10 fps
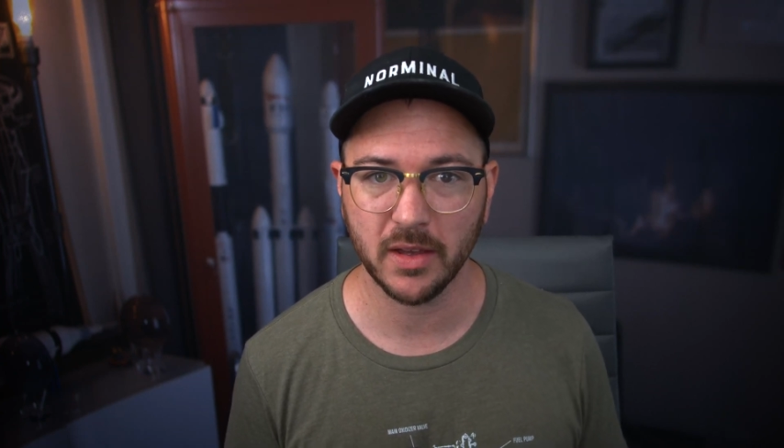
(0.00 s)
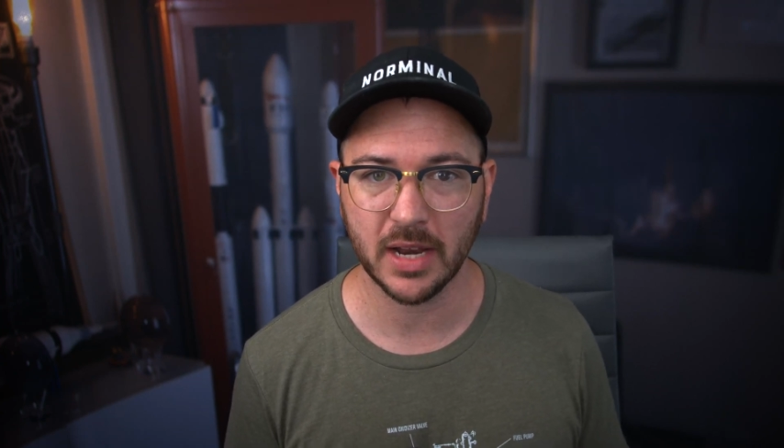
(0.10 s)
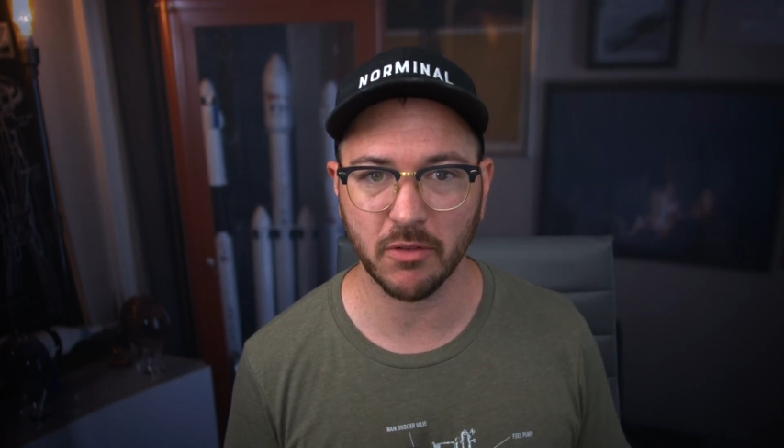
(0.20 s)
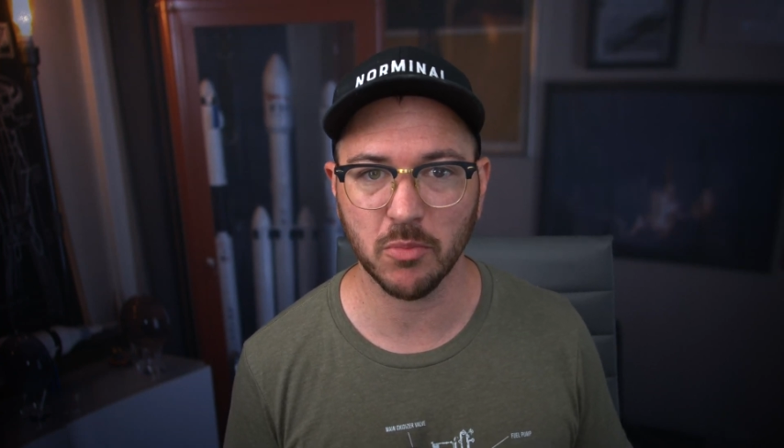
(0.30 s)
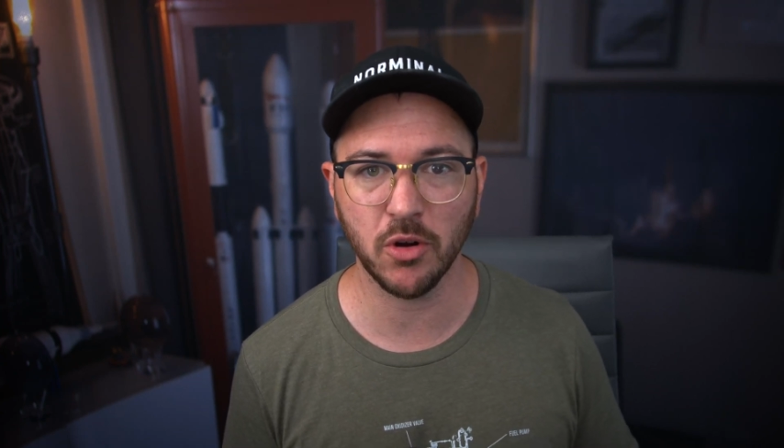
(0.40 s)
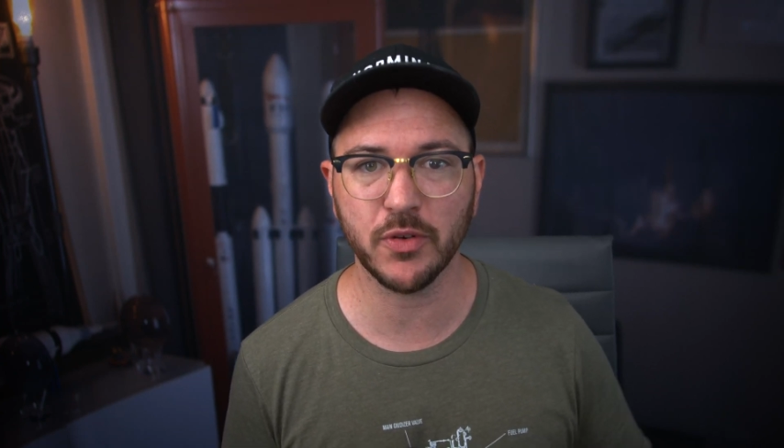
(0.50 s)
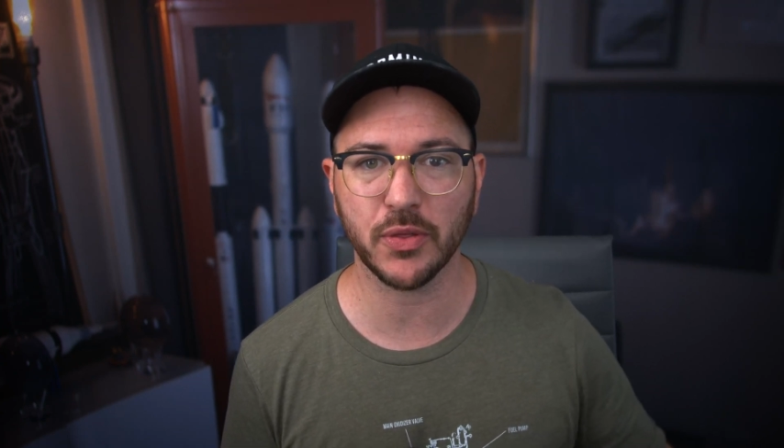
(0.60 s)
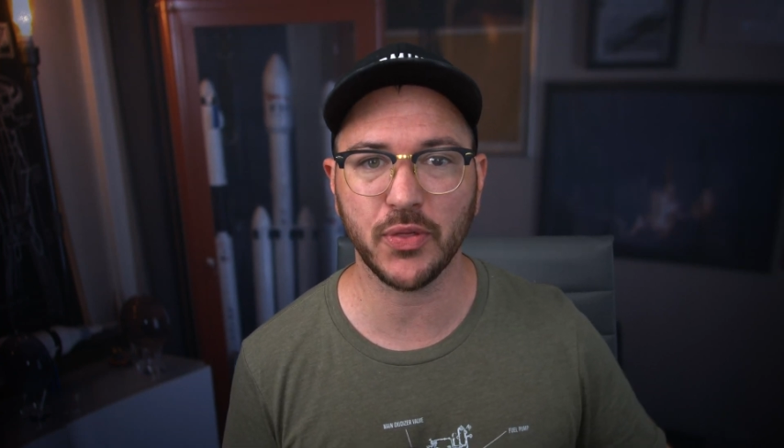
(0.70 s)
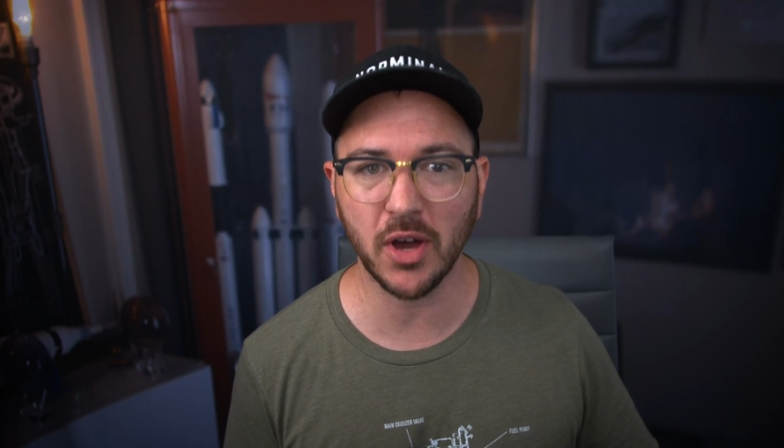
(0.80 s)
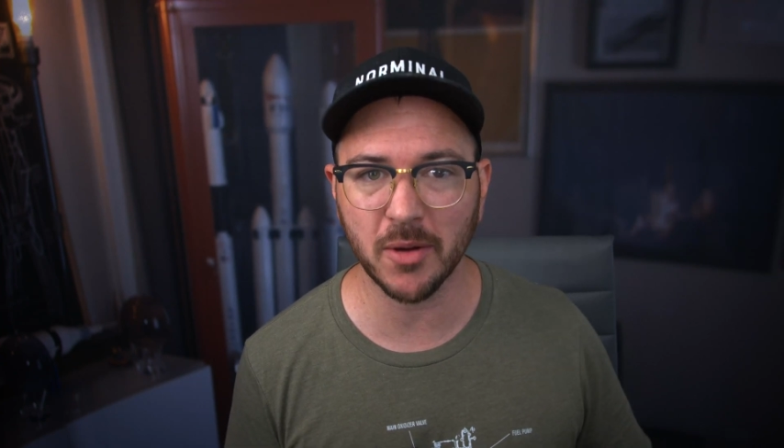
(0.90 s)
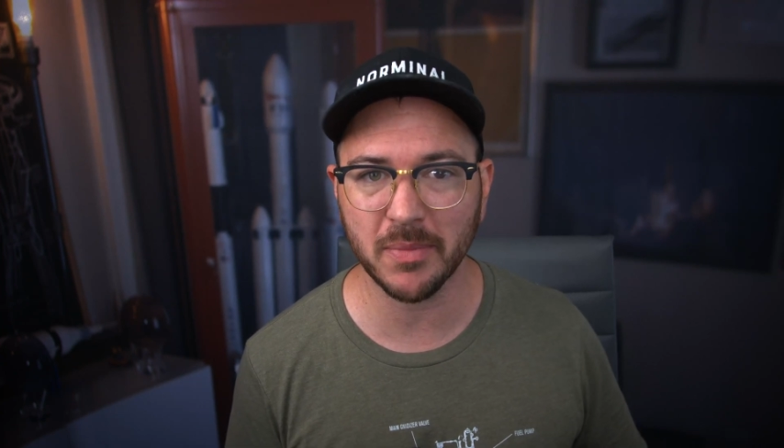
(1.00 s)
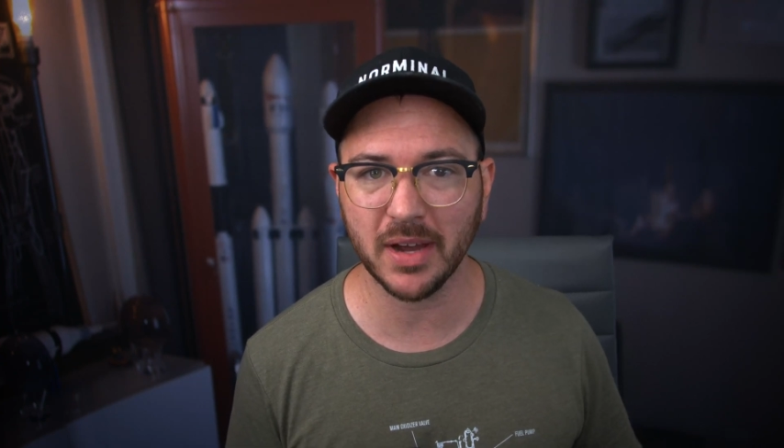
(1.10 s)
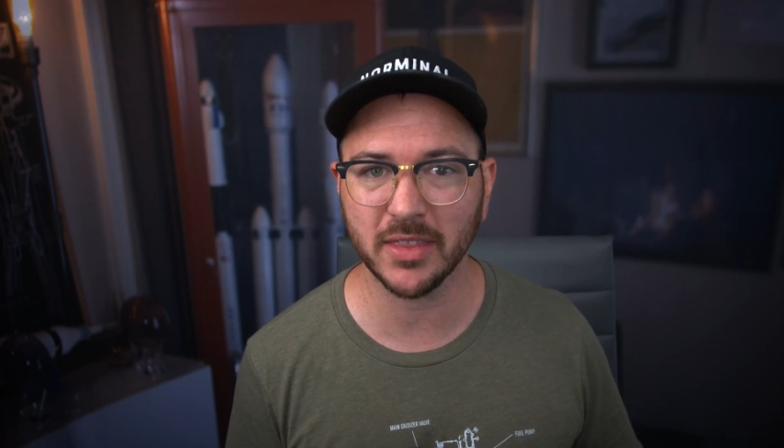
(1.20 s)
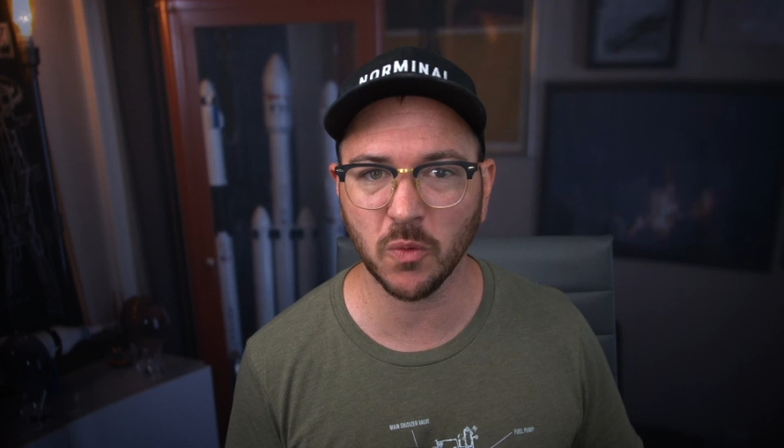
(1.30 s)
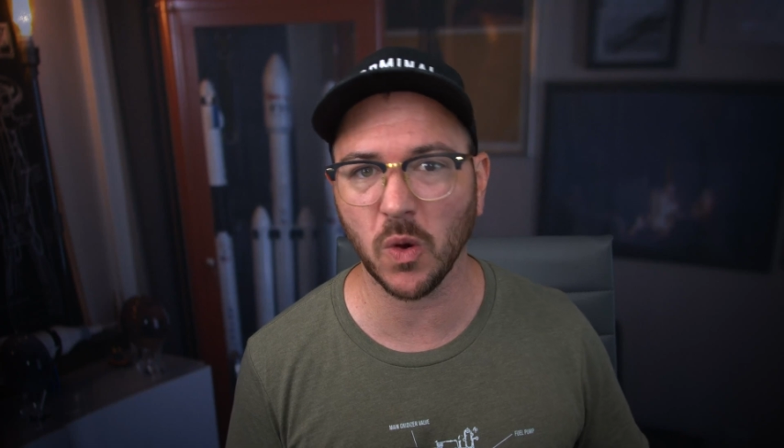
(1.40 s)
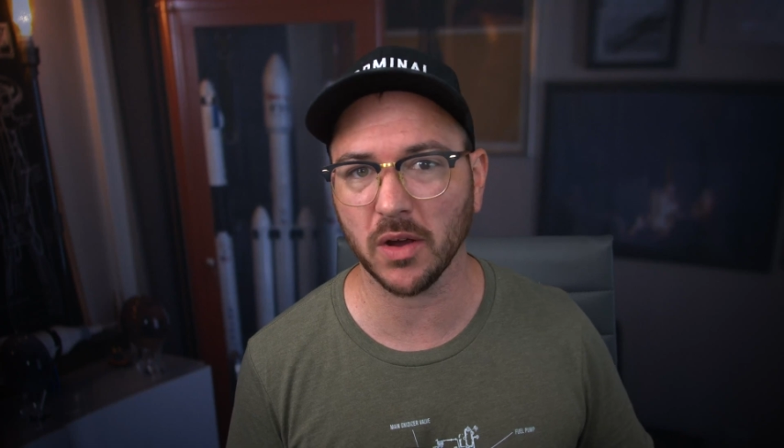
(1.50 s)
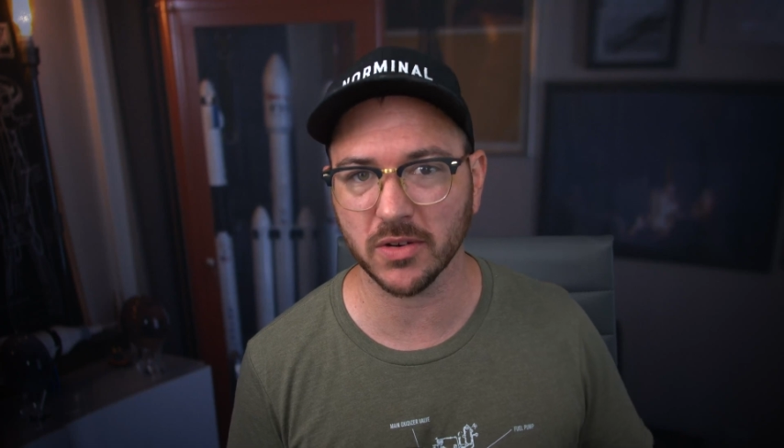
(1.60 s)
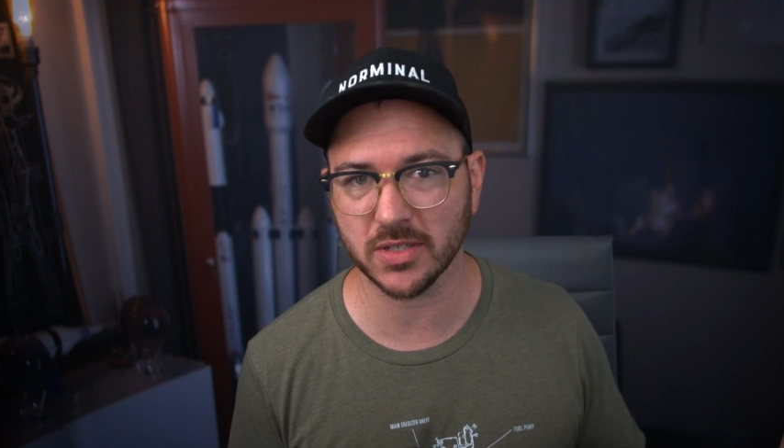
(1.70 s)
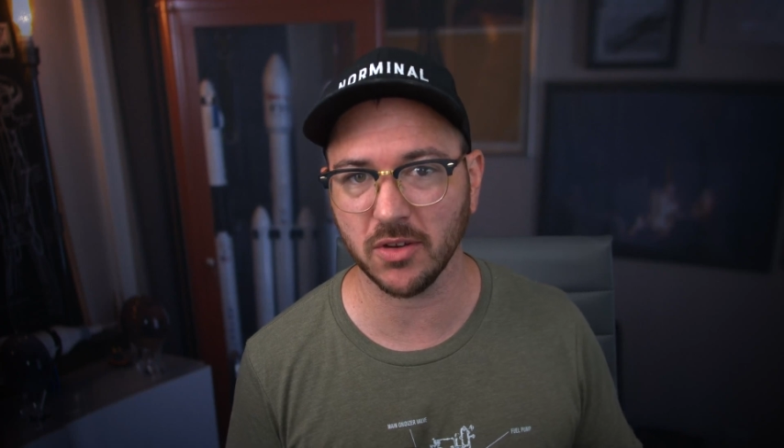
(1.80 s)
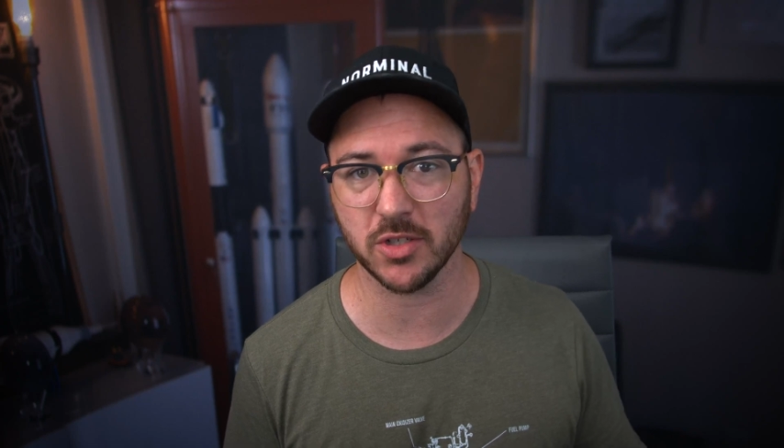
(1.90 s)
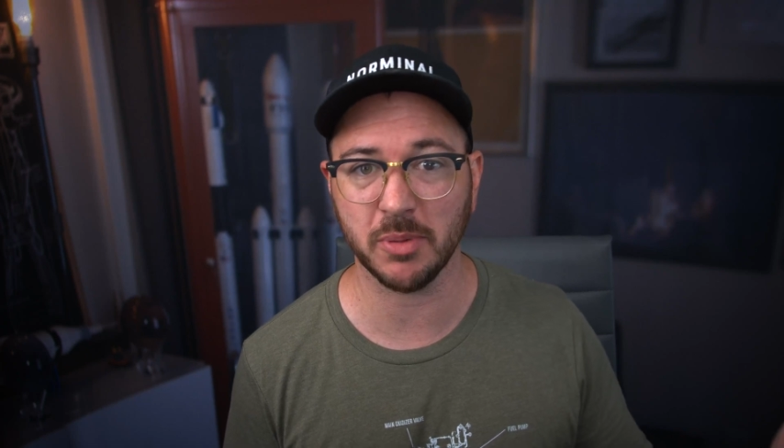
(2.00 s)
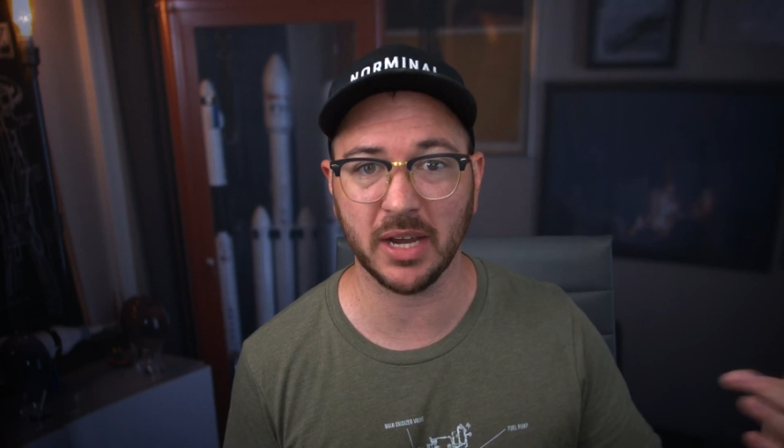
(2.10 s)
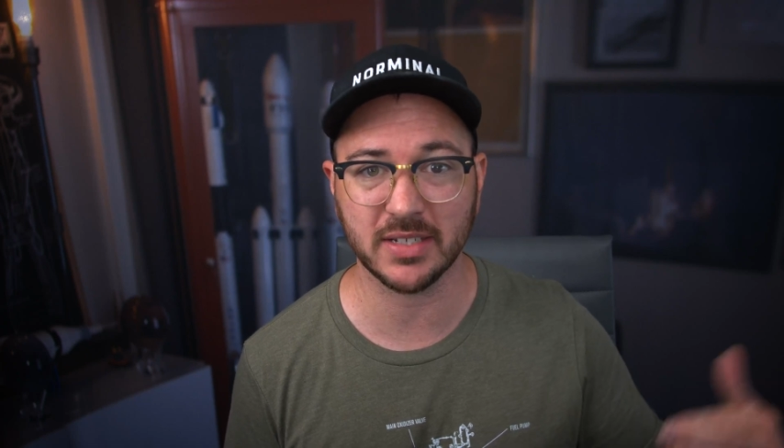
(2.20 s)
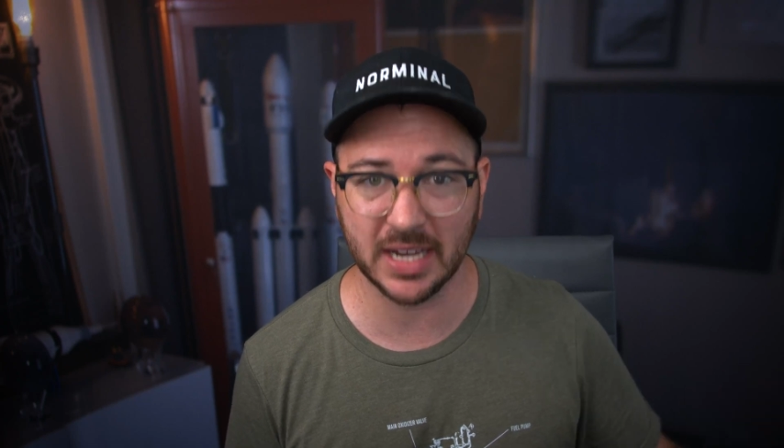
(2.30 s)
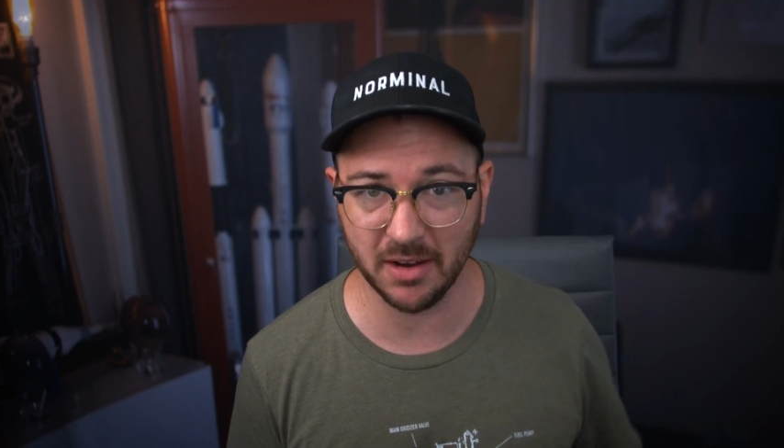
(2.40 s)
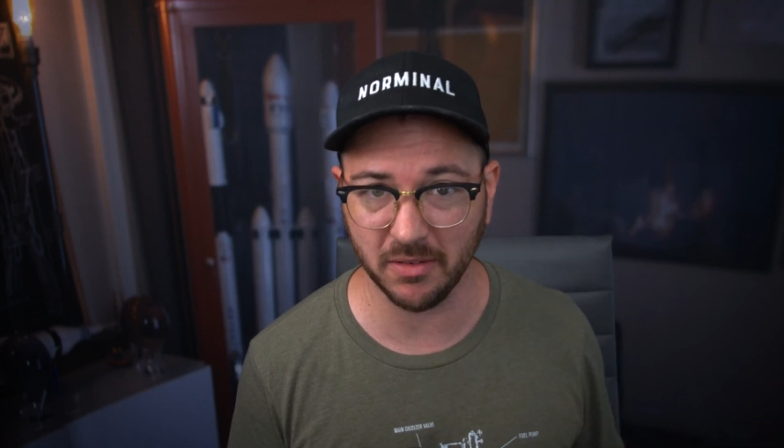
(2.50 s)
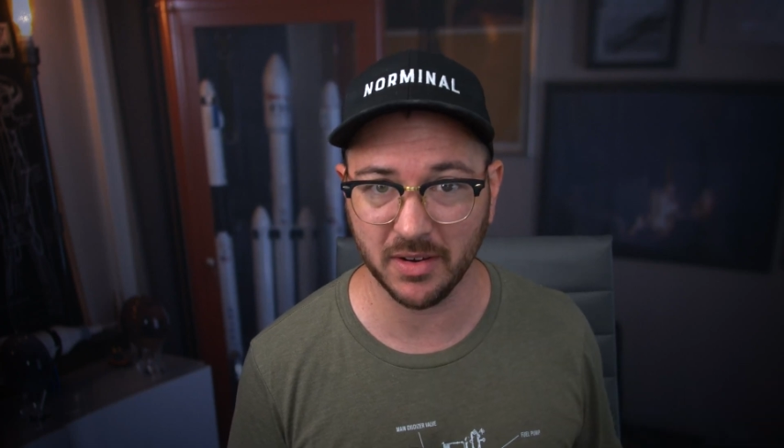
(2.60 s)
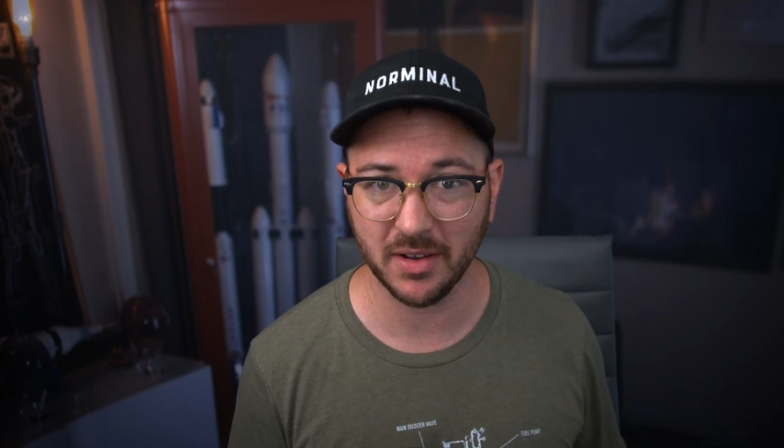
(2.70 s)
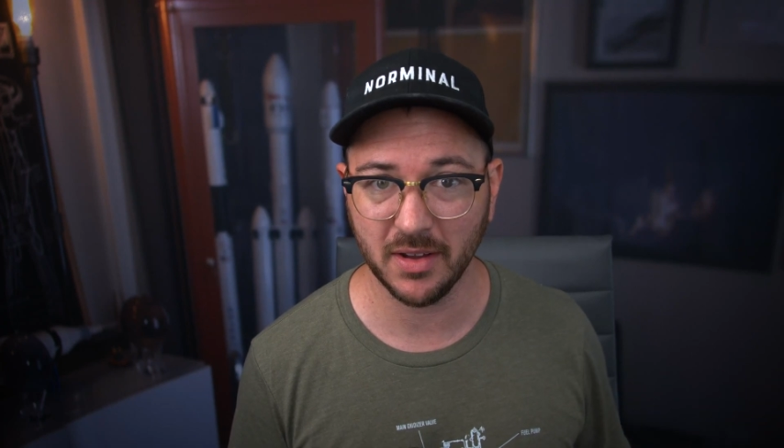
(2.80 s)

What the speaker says: Now remove your thumb and the water slows back down.